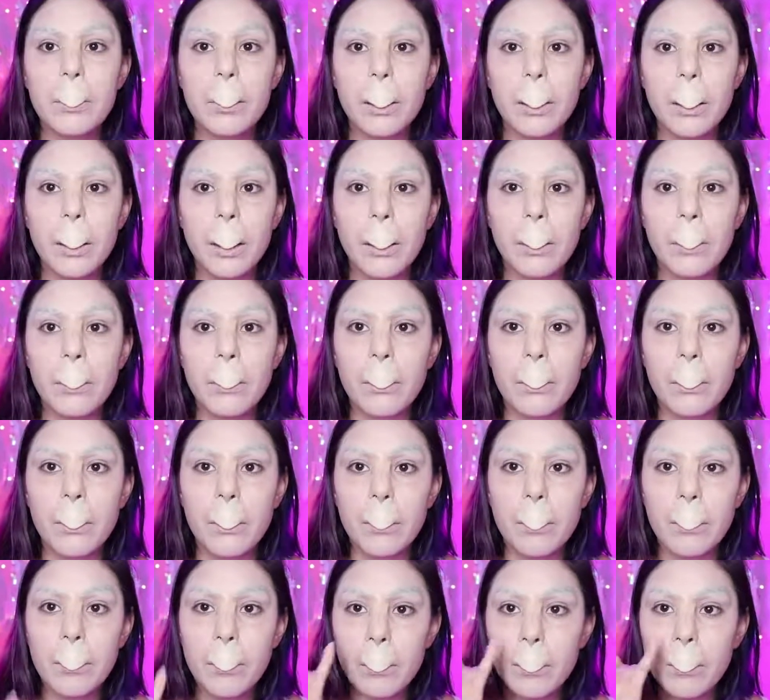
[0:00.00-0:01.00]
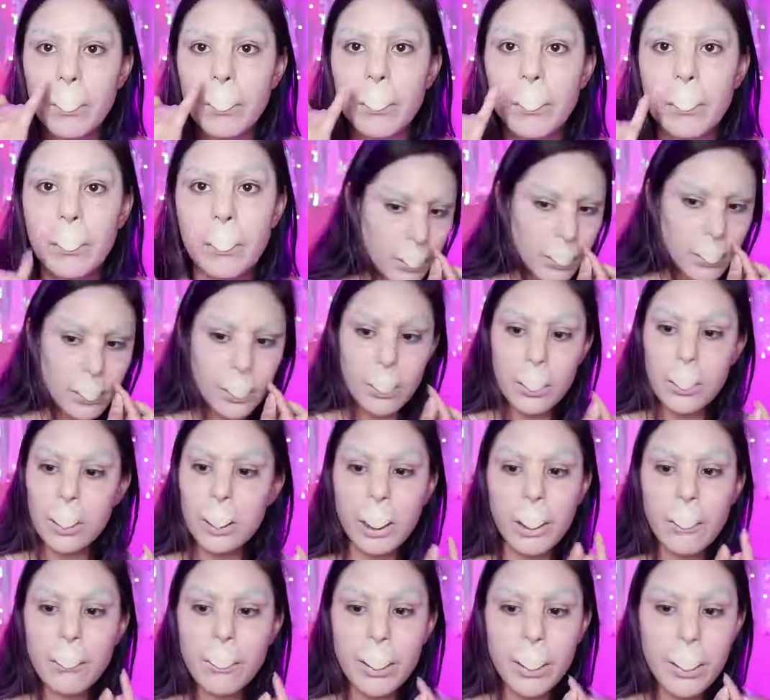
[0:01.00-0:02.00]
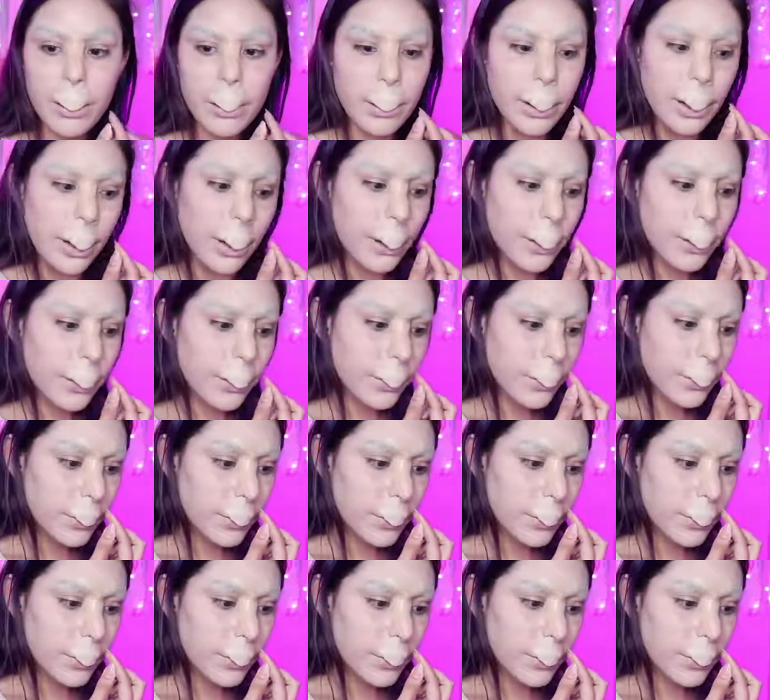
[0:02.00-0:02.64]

with the nostril. Shove it in there.